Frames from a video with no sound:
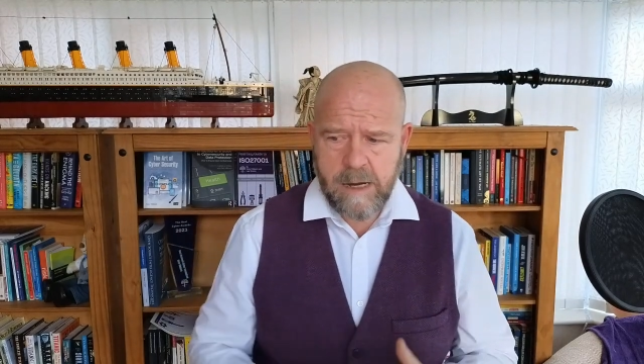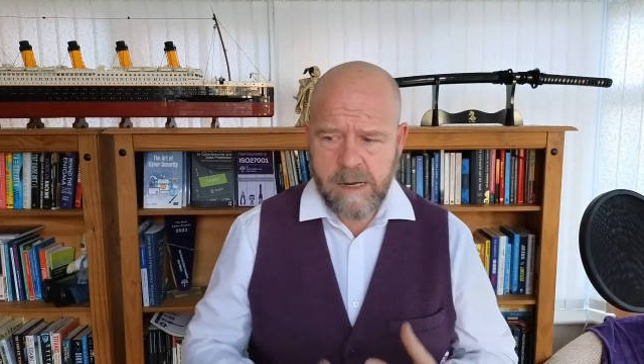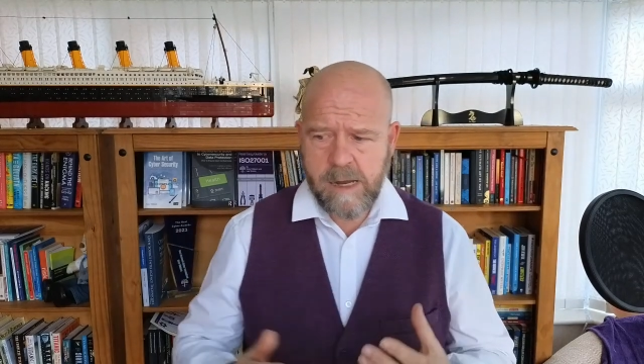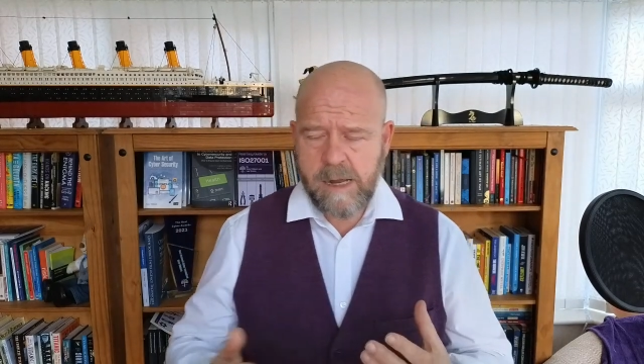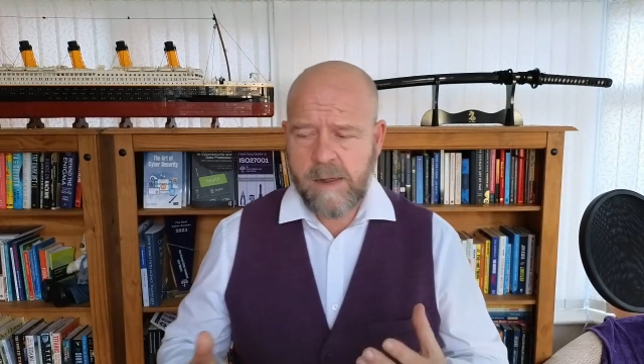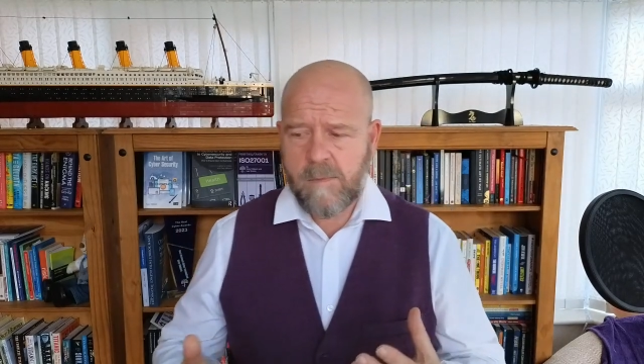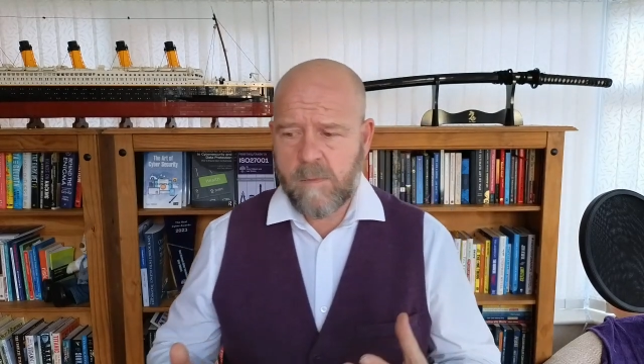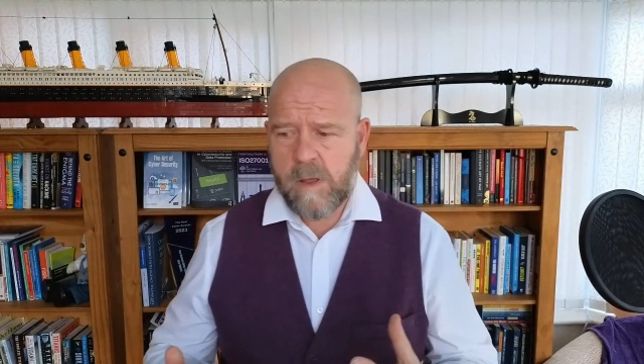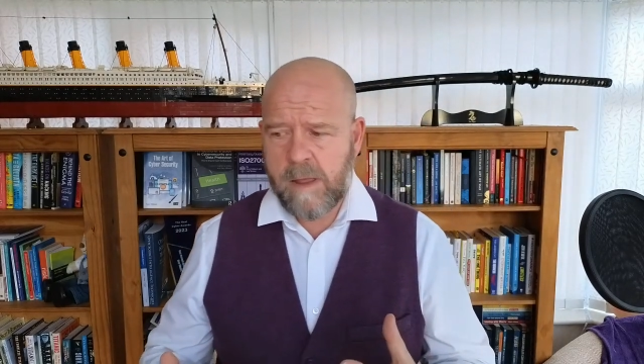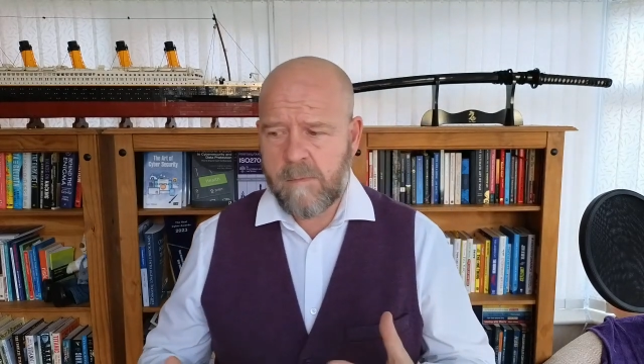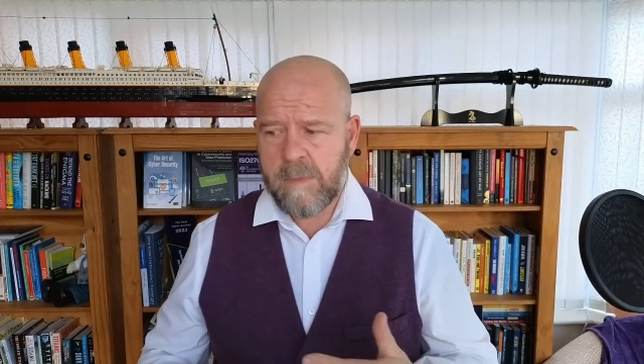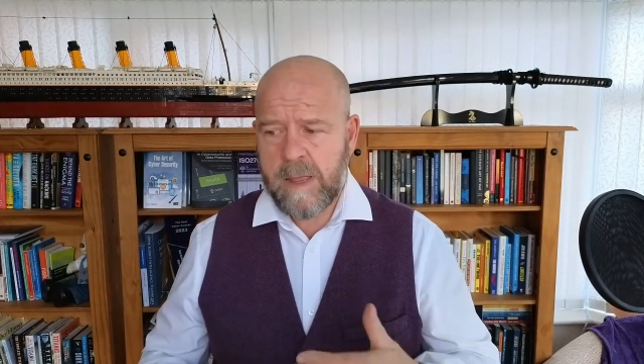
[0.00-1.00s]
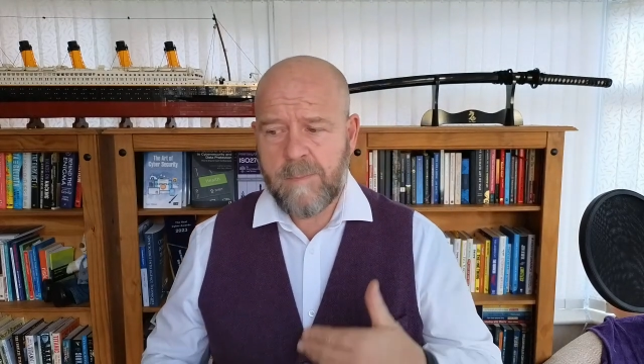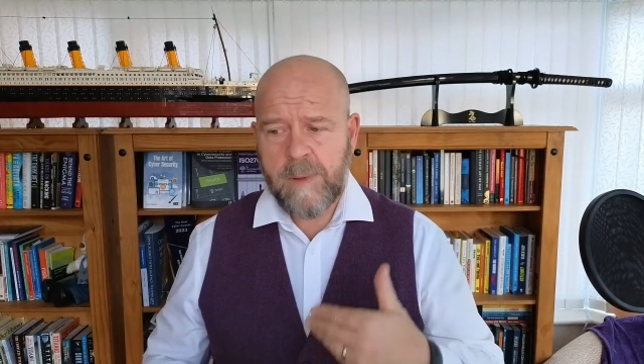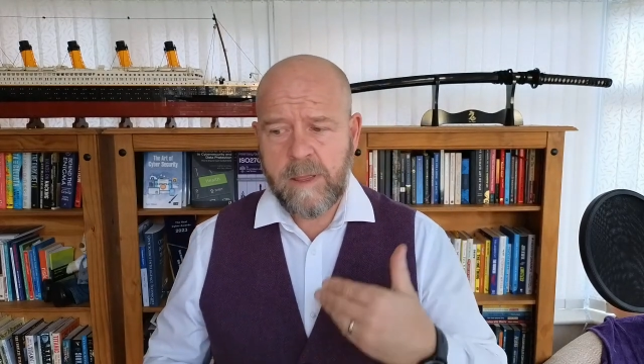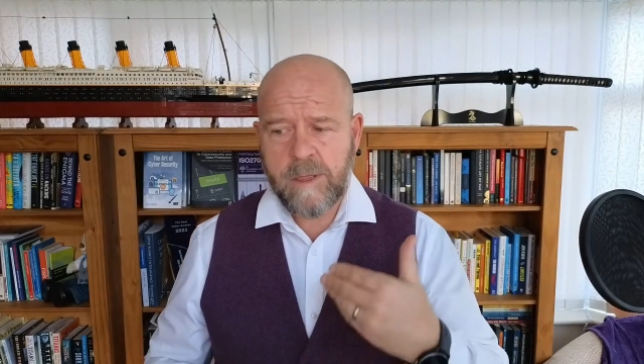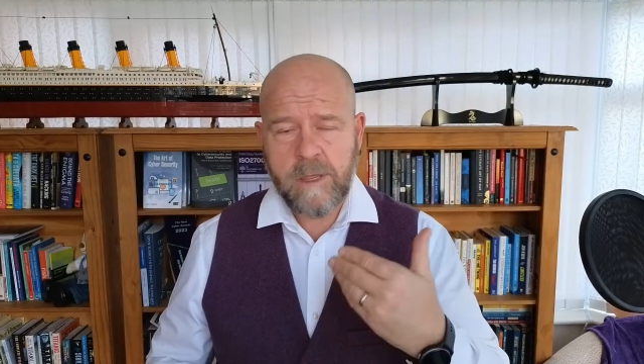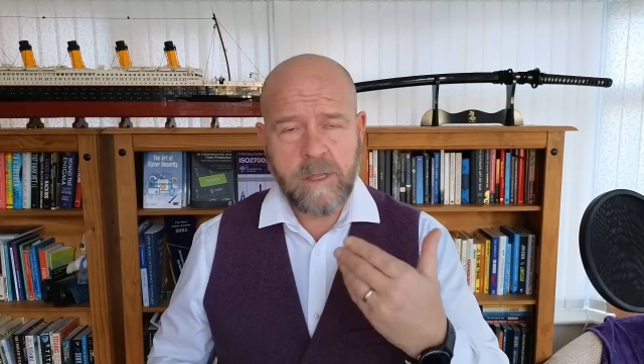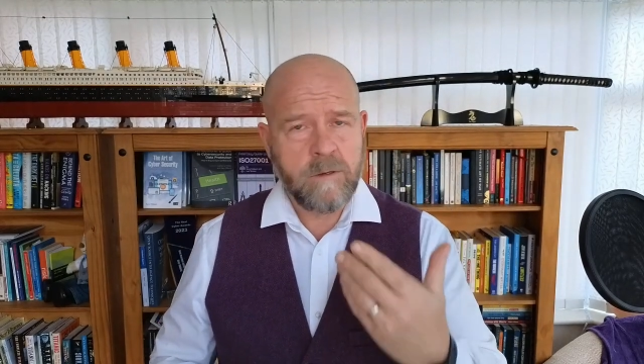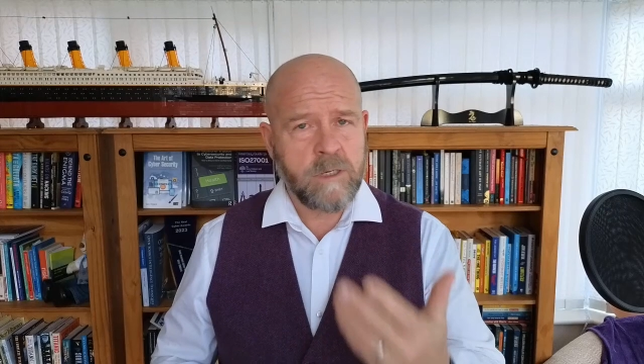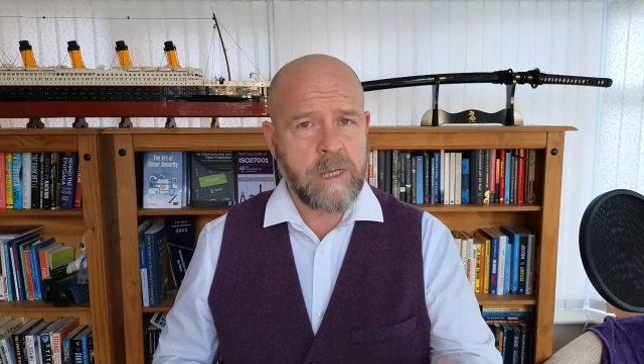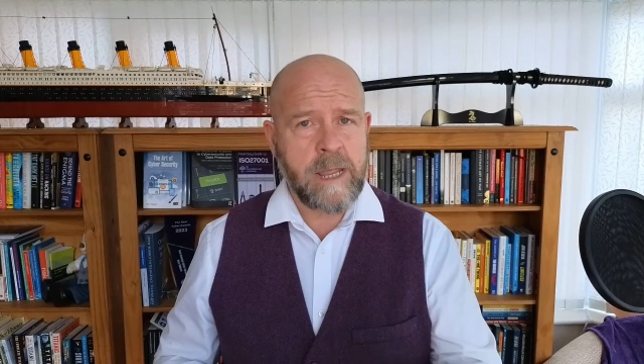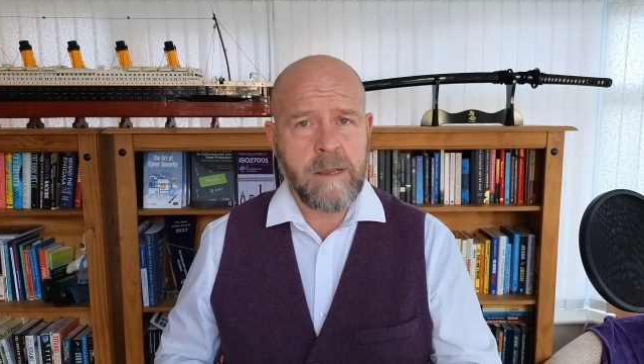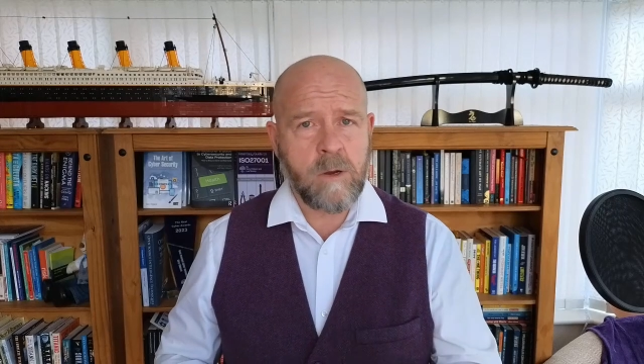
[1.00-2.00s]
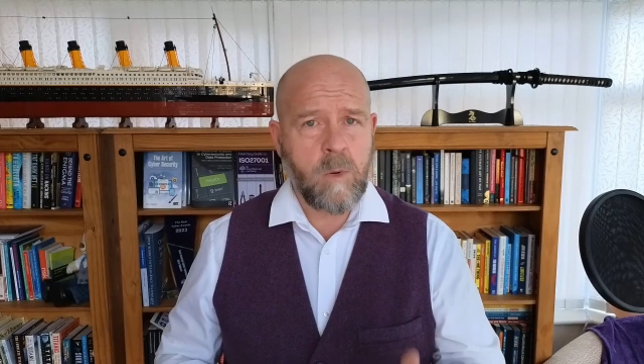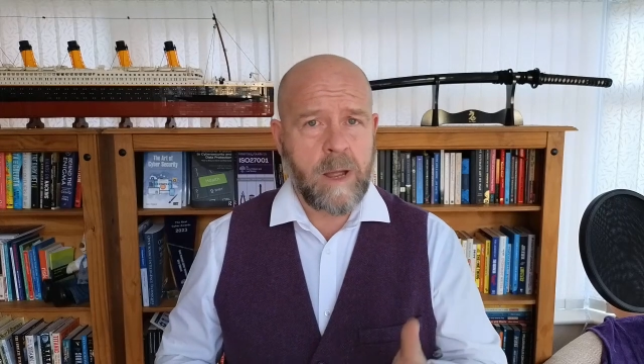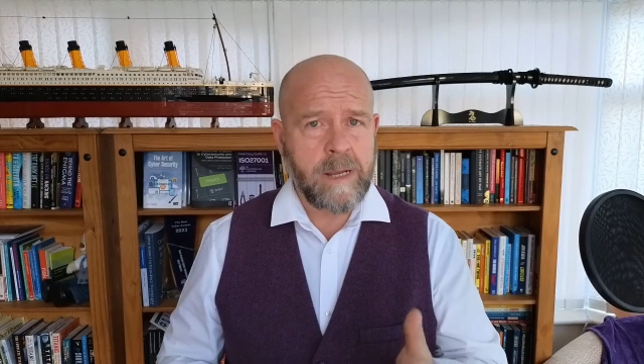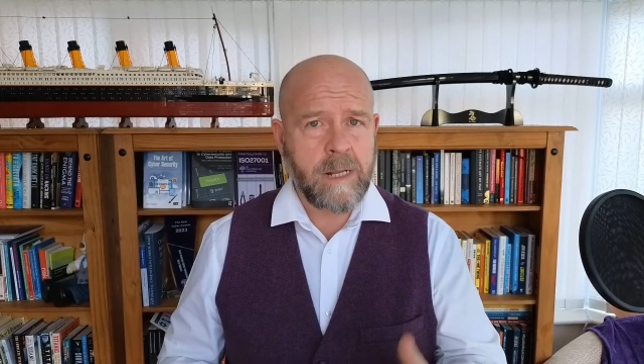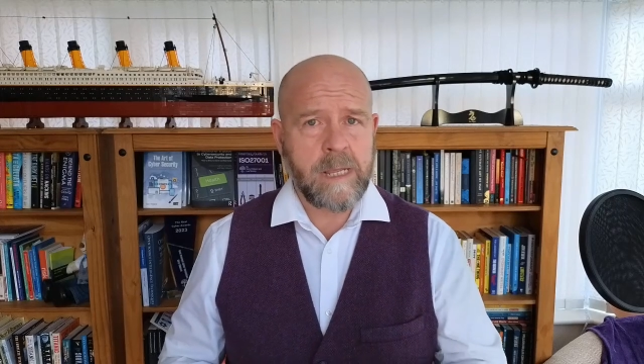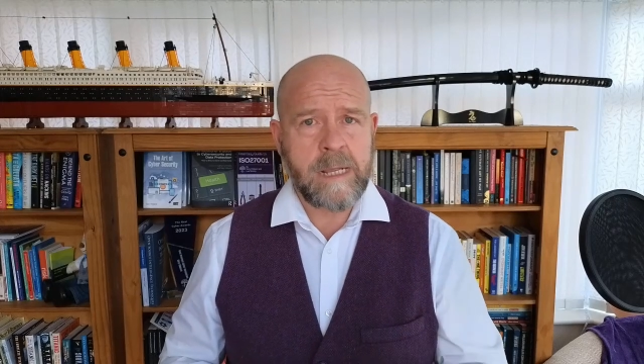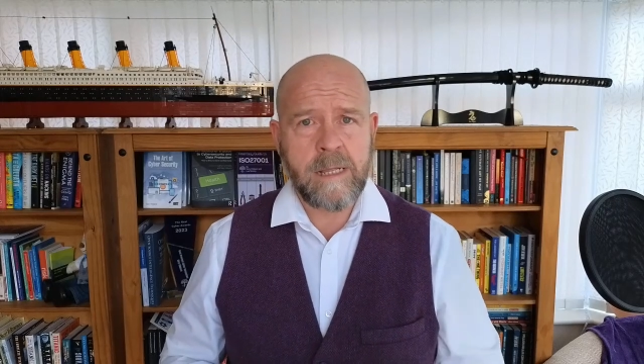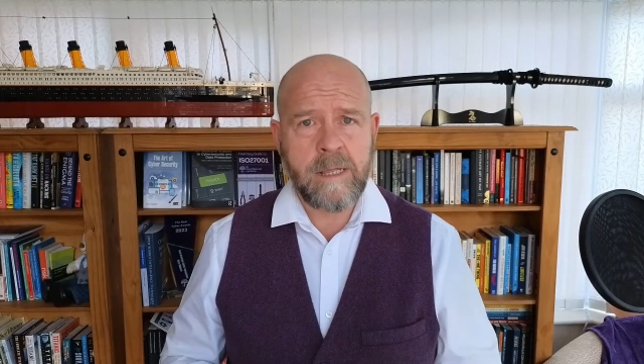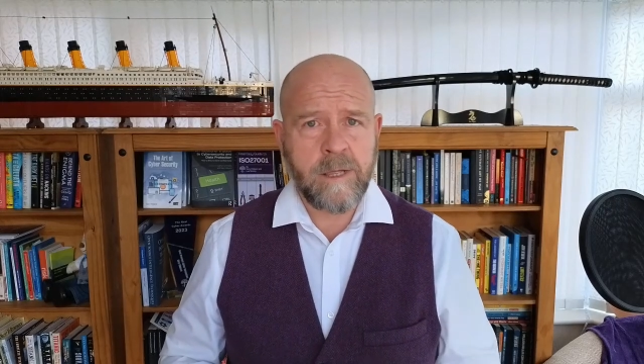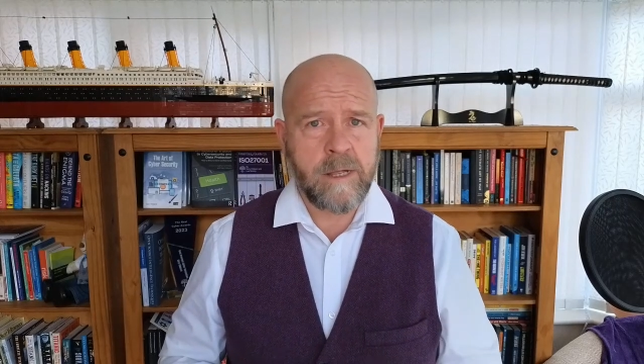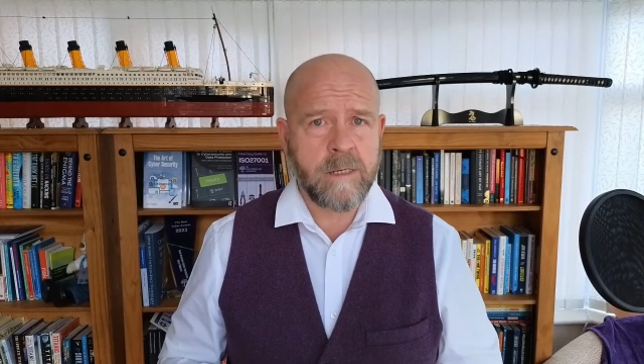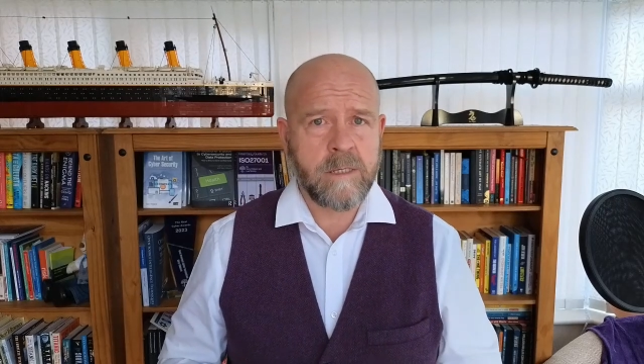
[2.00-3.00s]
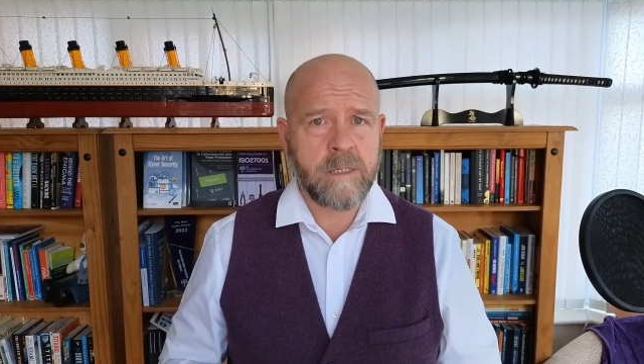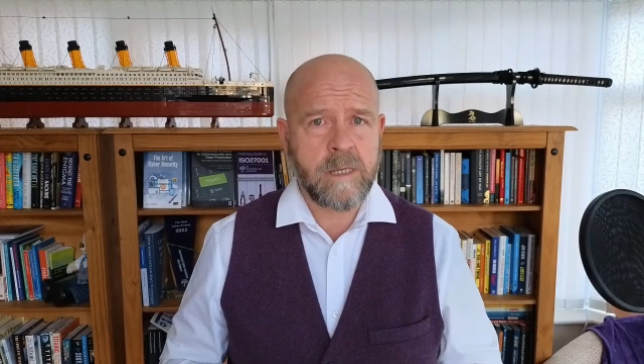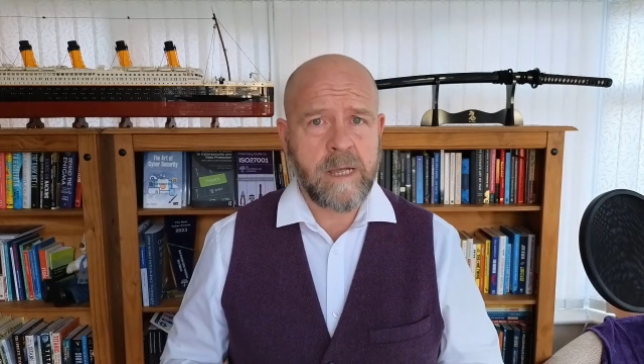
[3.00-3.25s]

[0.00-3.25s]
it may be that you state quite clearly that